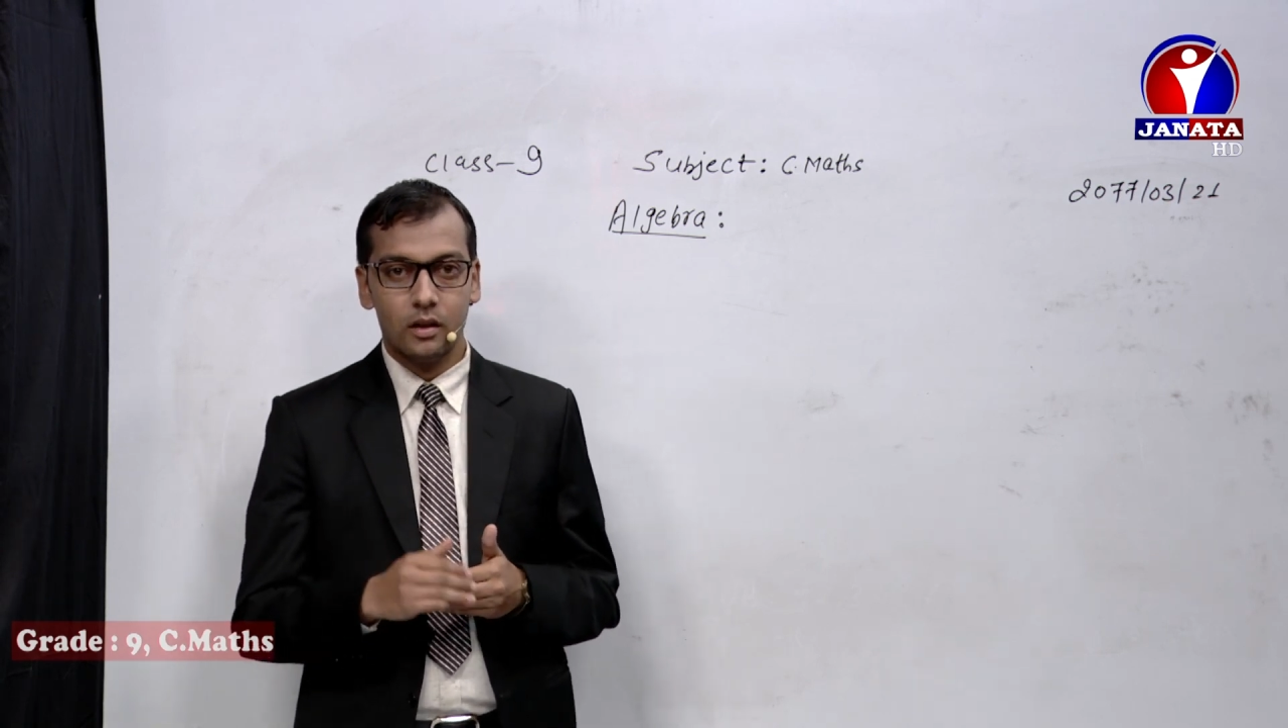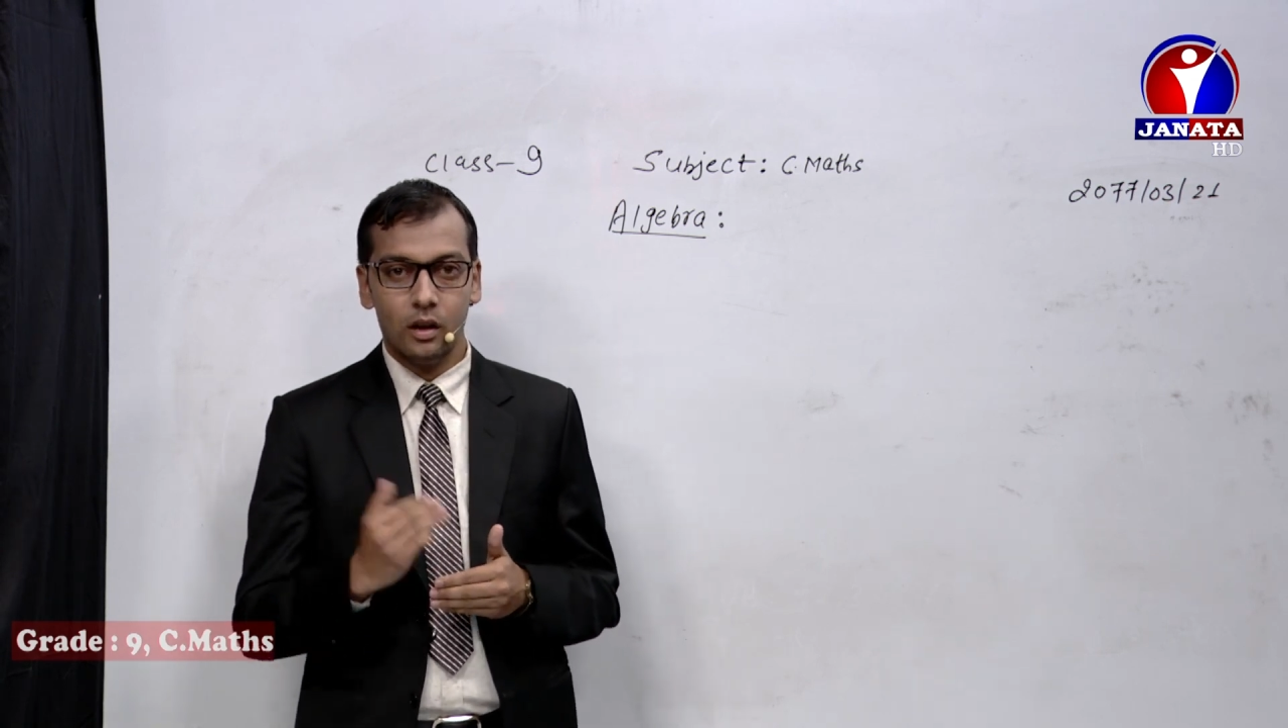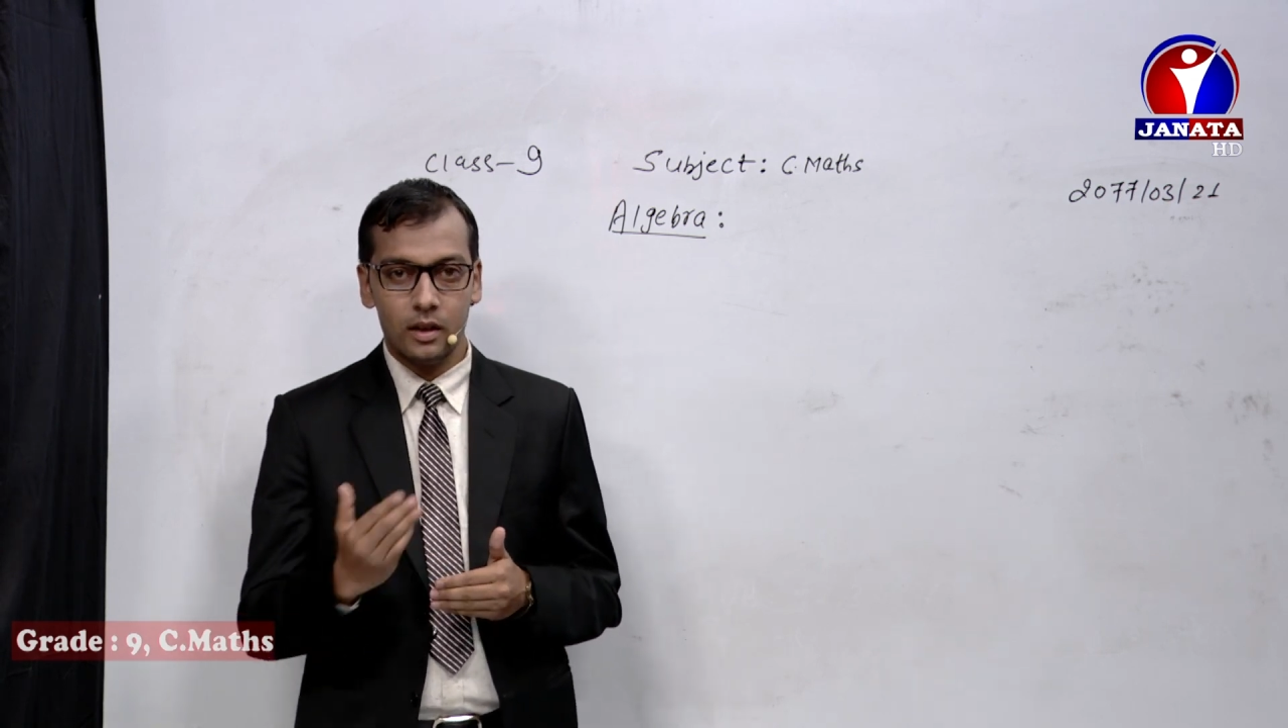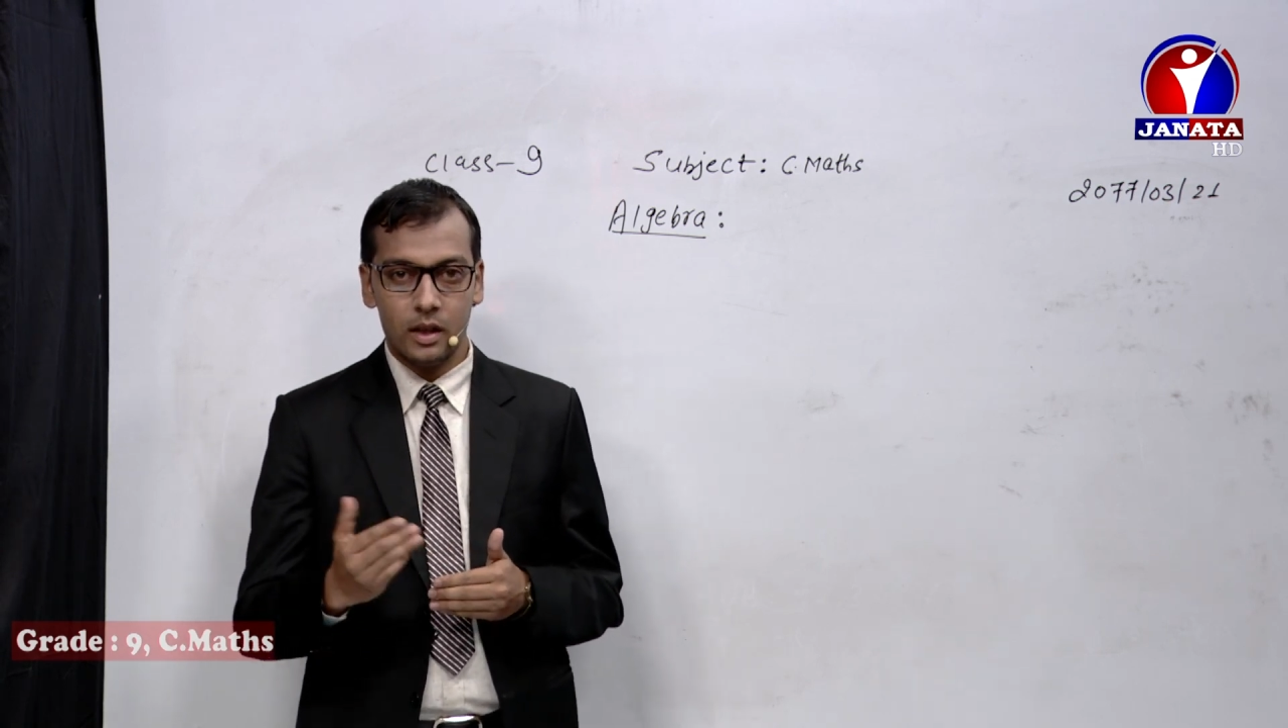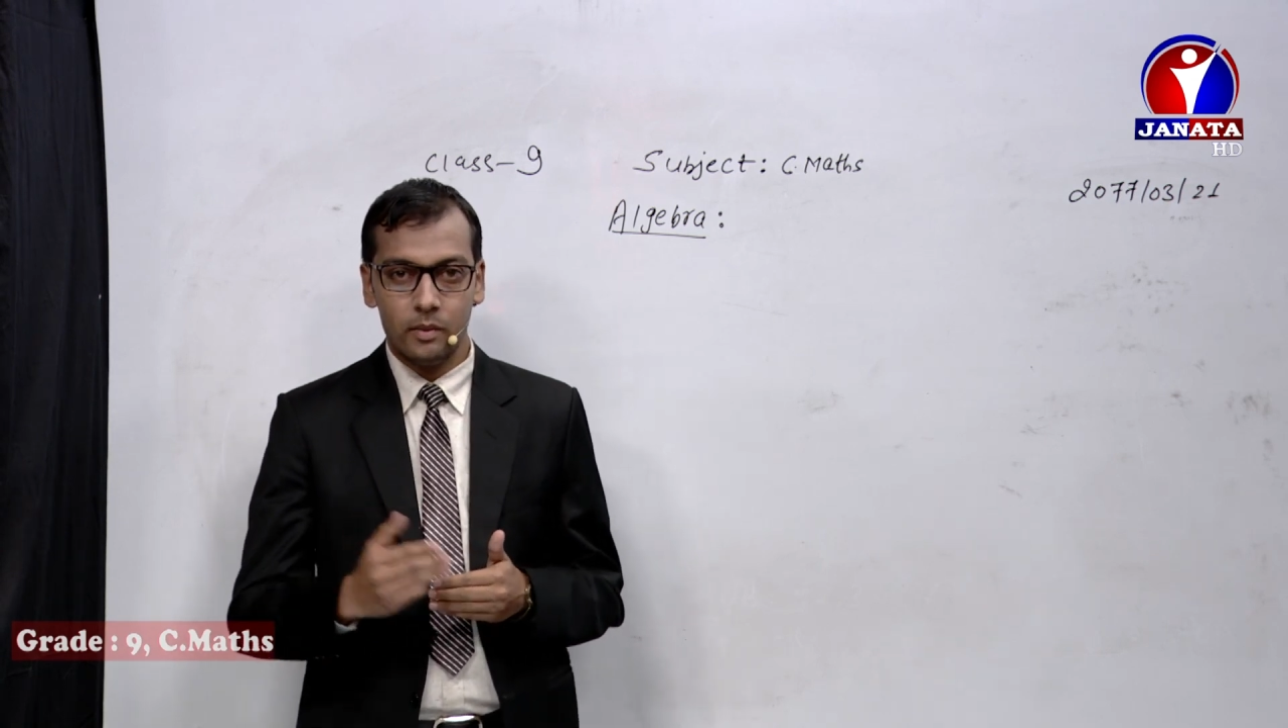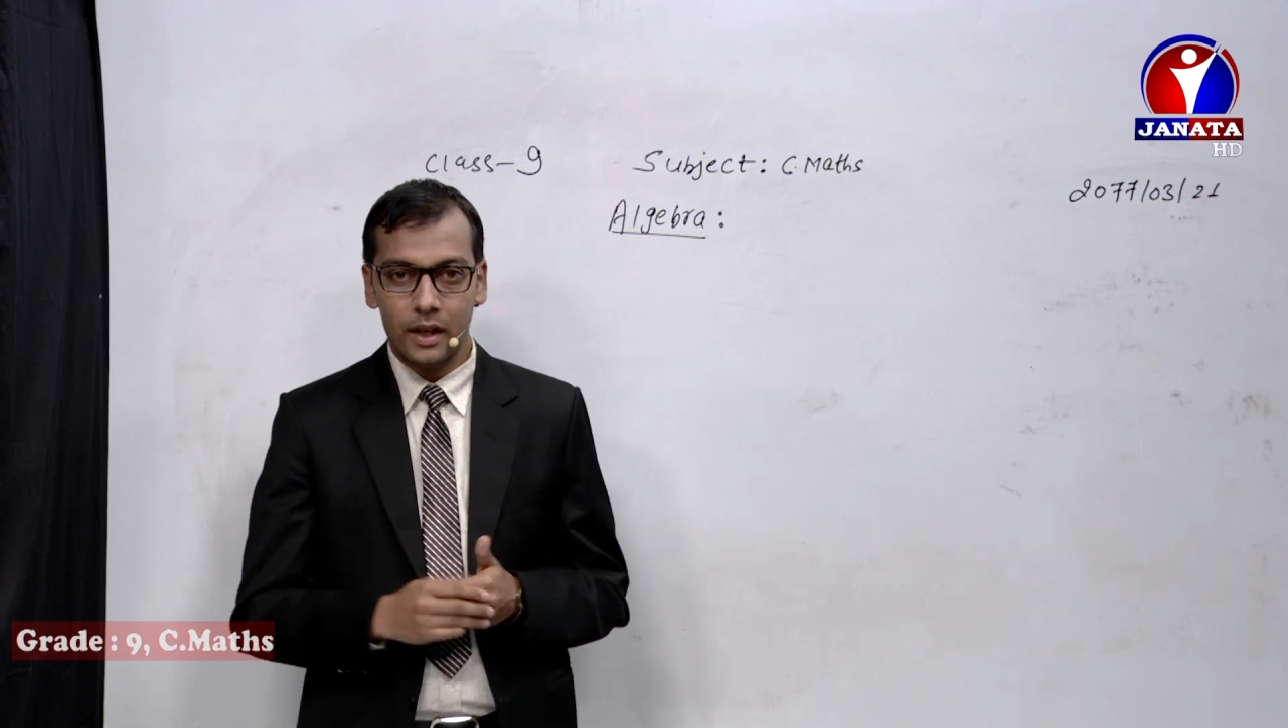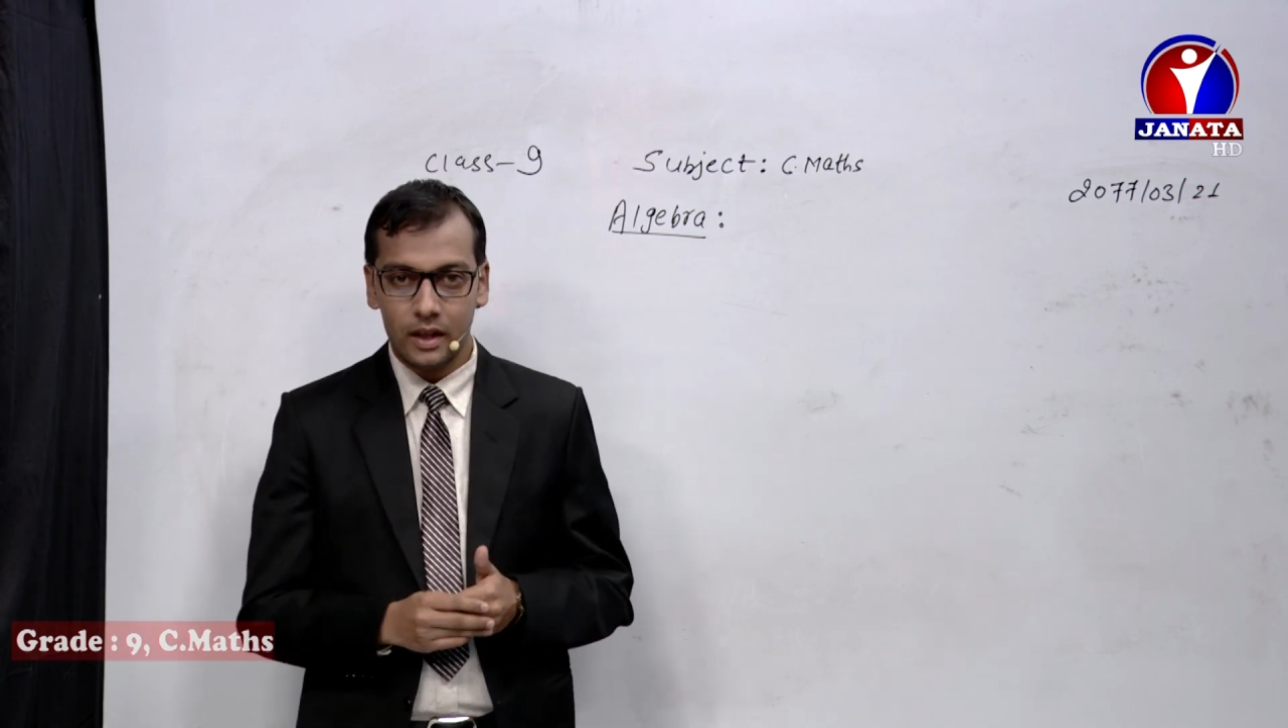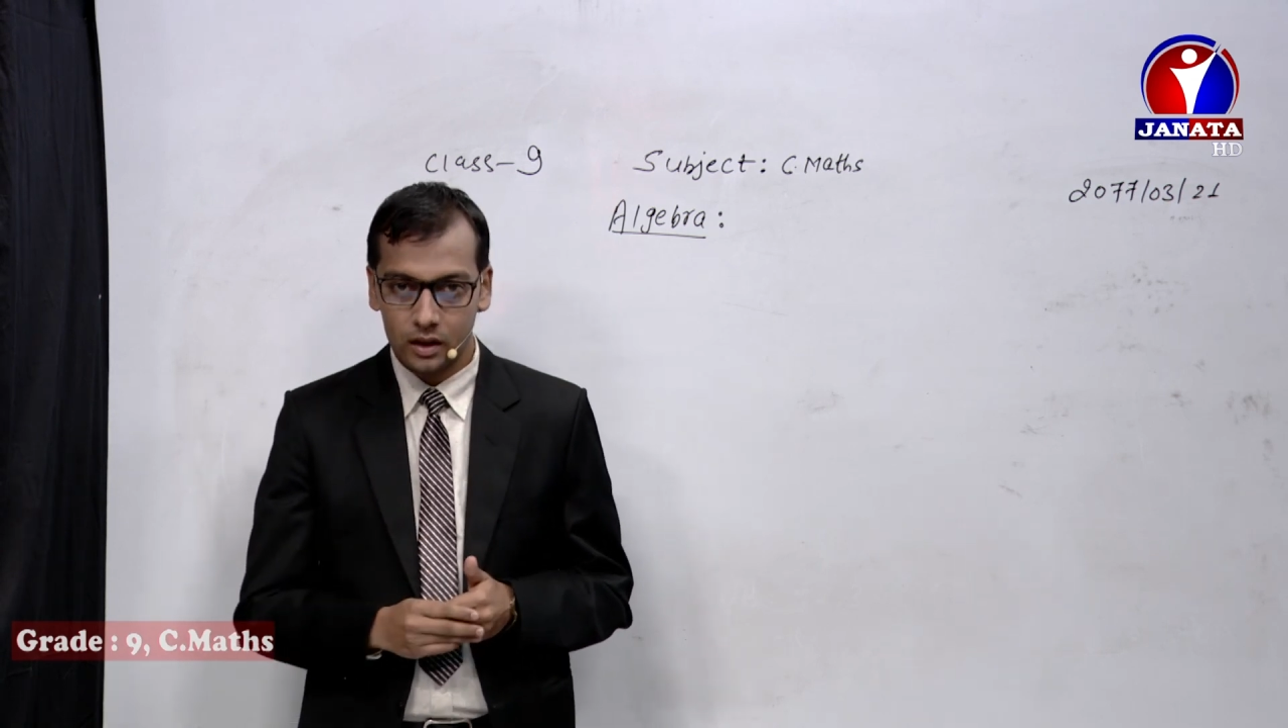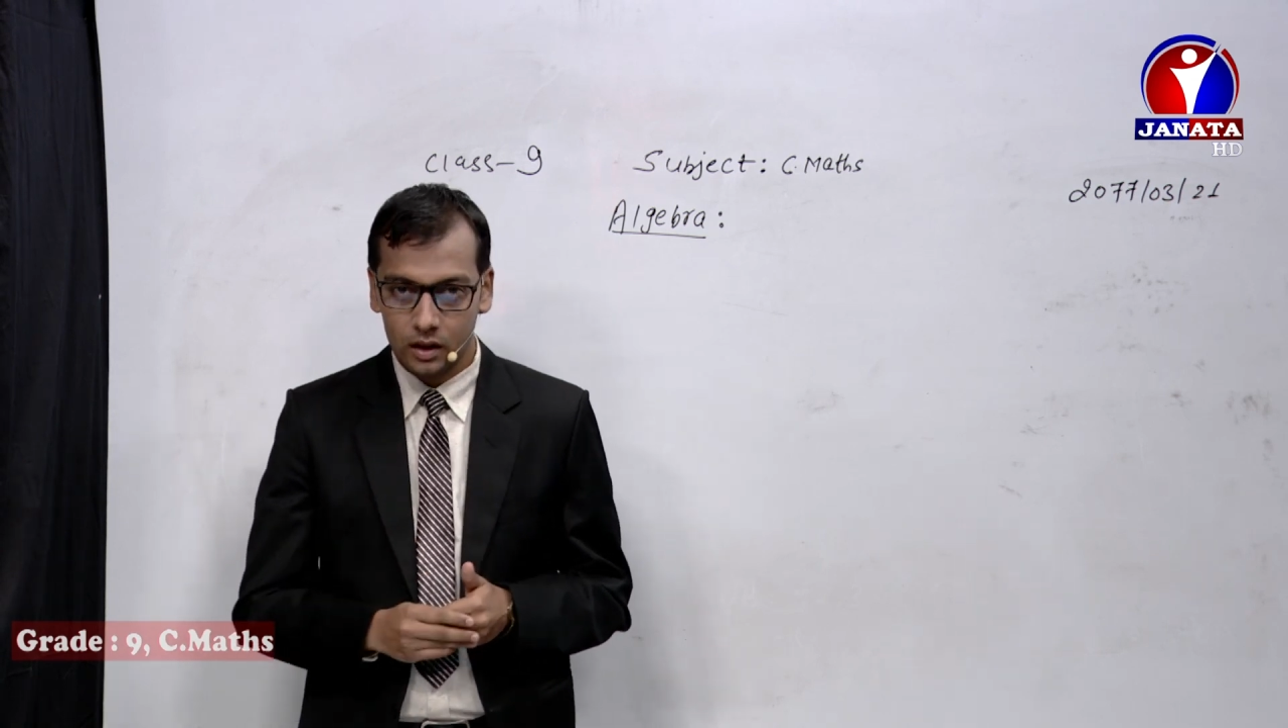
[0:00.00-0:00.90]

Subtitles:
algebra?